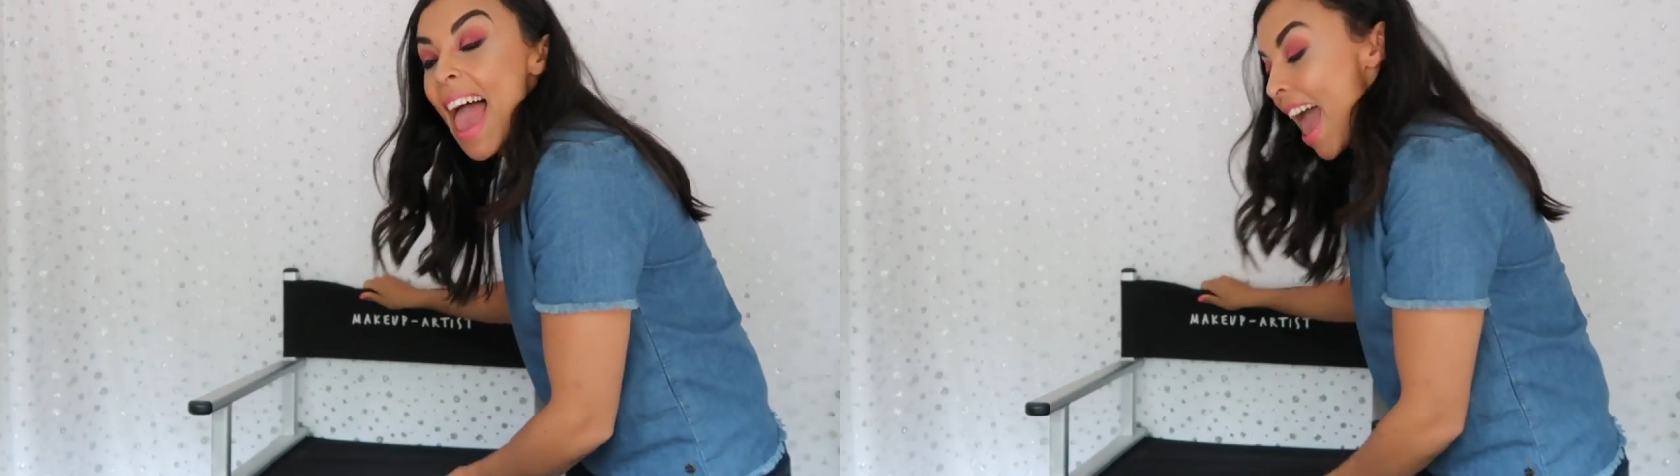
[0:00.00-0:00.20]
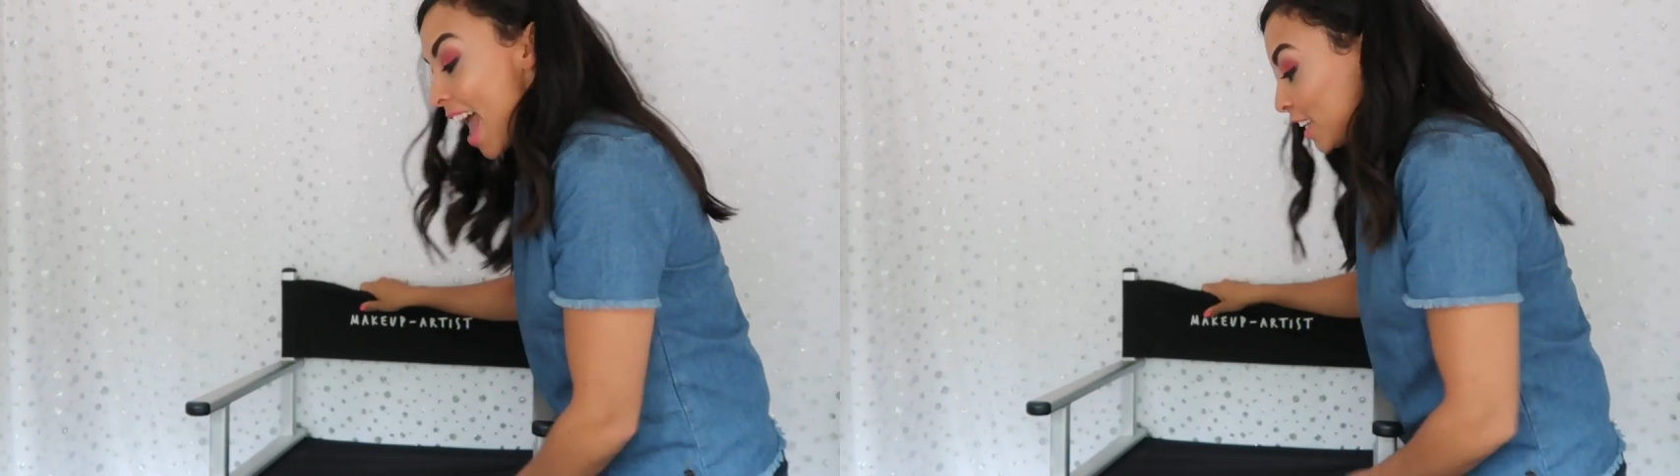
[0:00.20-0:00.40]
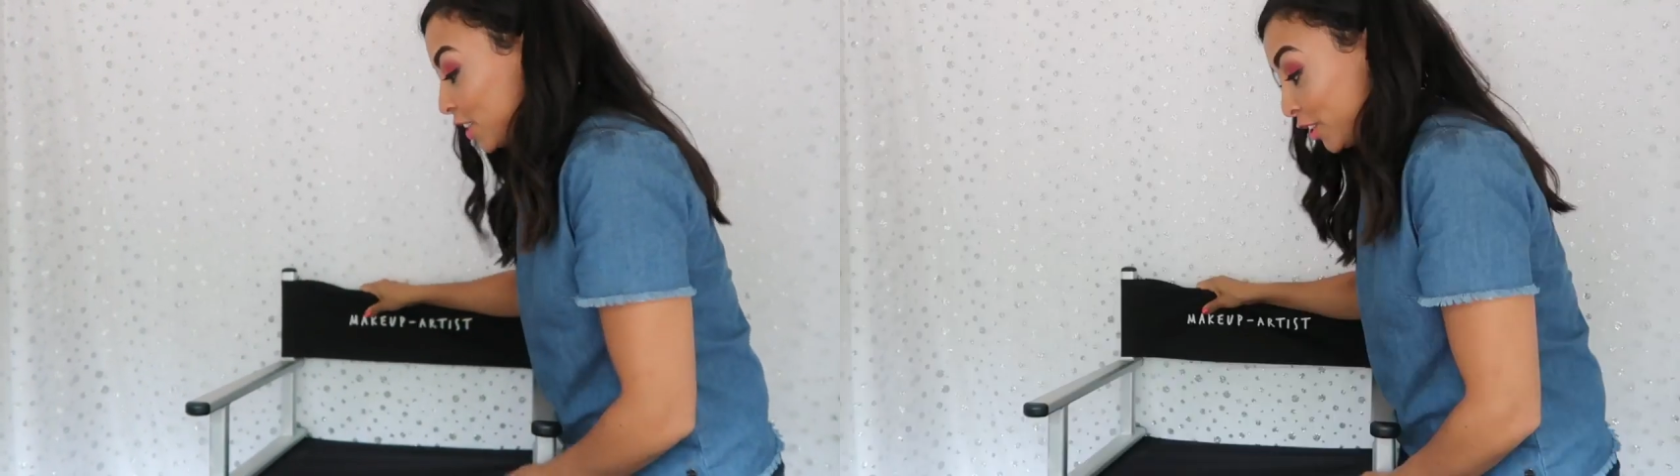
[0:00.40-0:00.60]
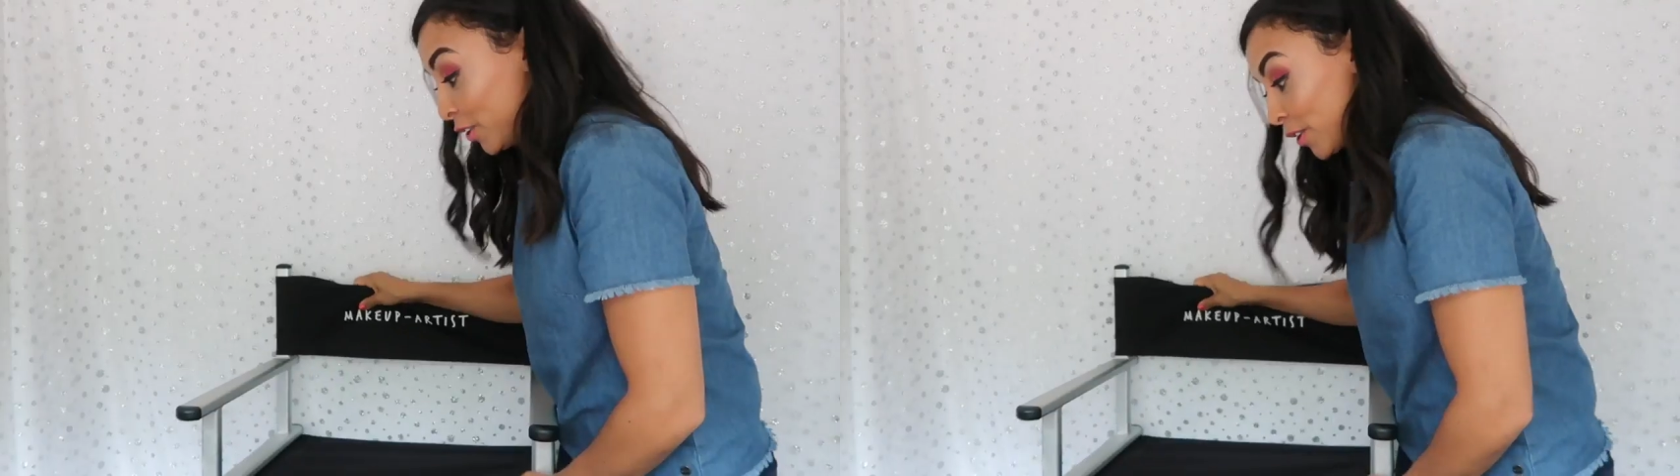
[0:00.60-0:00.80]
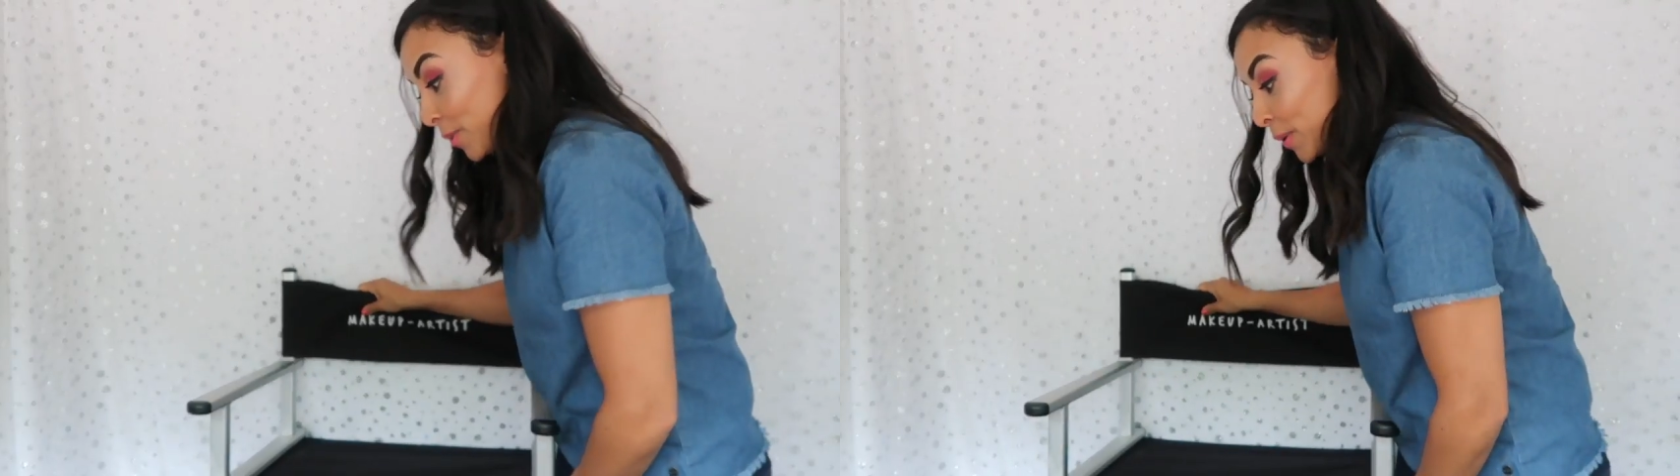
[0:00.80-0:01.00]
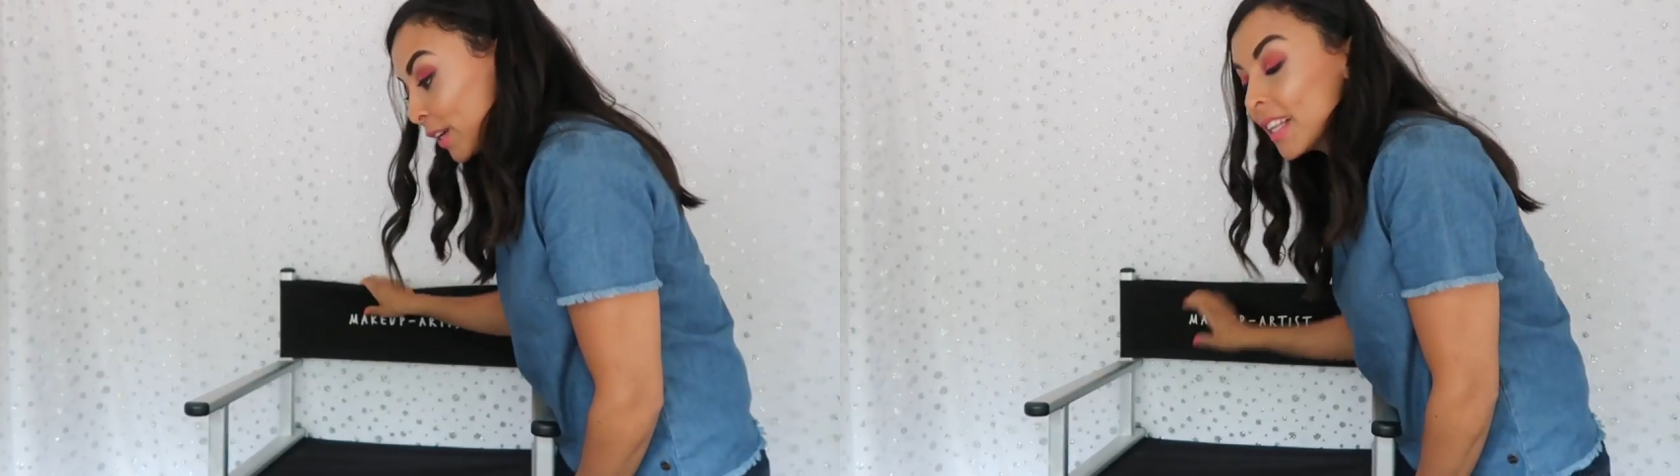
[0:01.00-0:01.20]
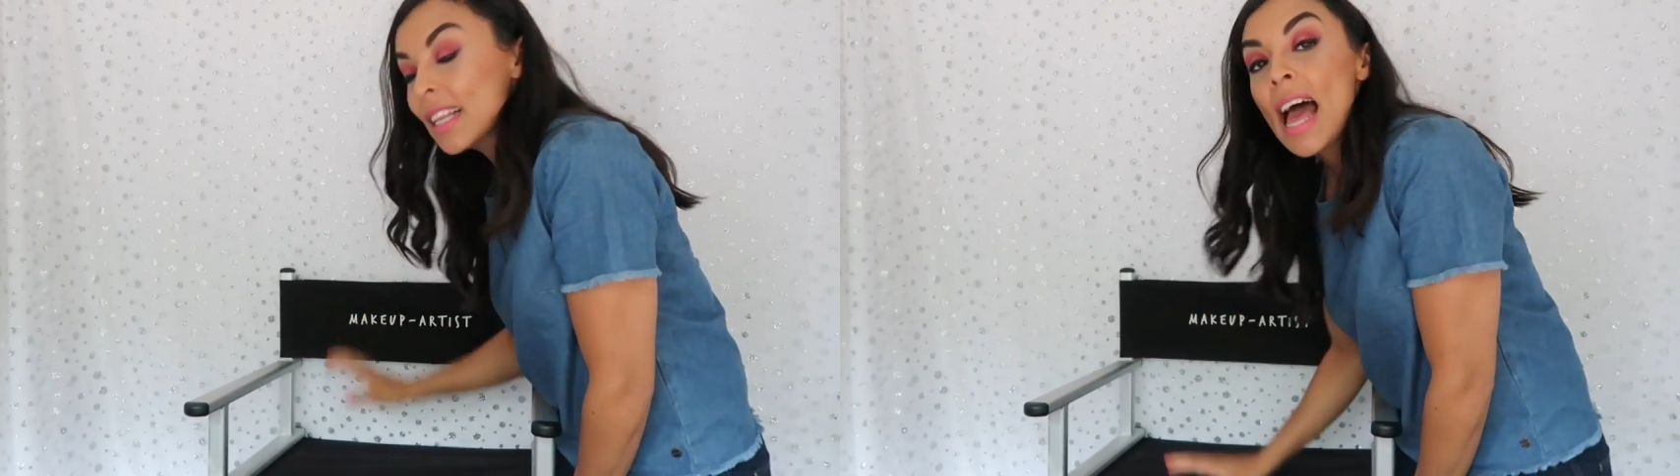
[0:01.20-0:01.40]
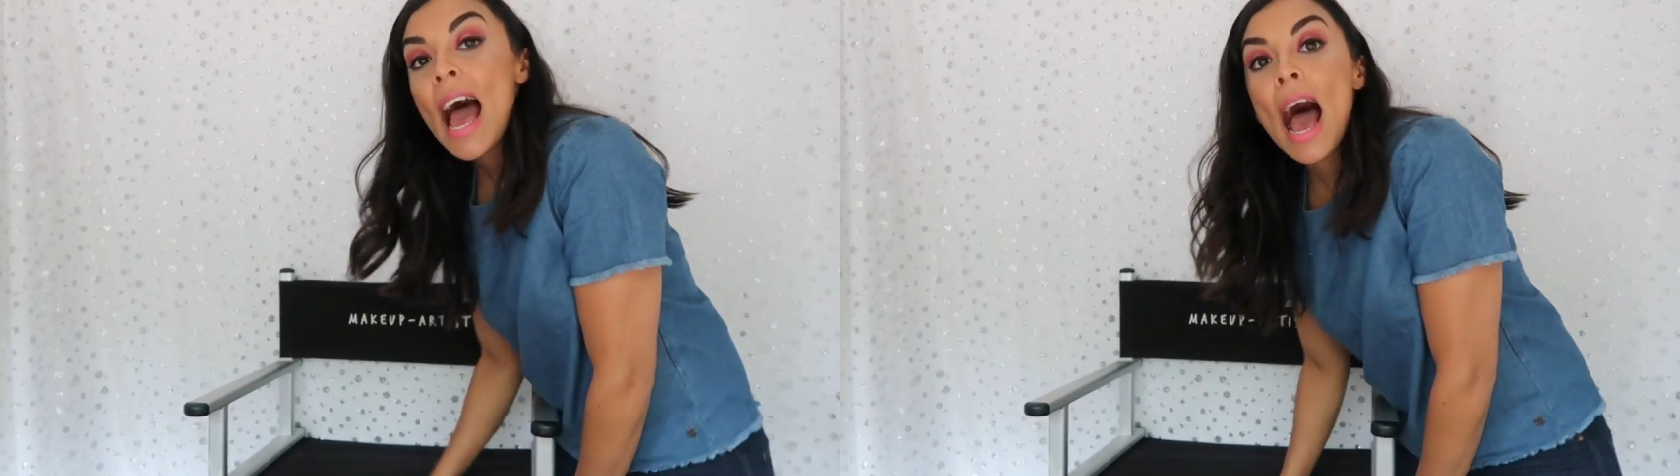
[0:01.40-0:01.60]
and durable,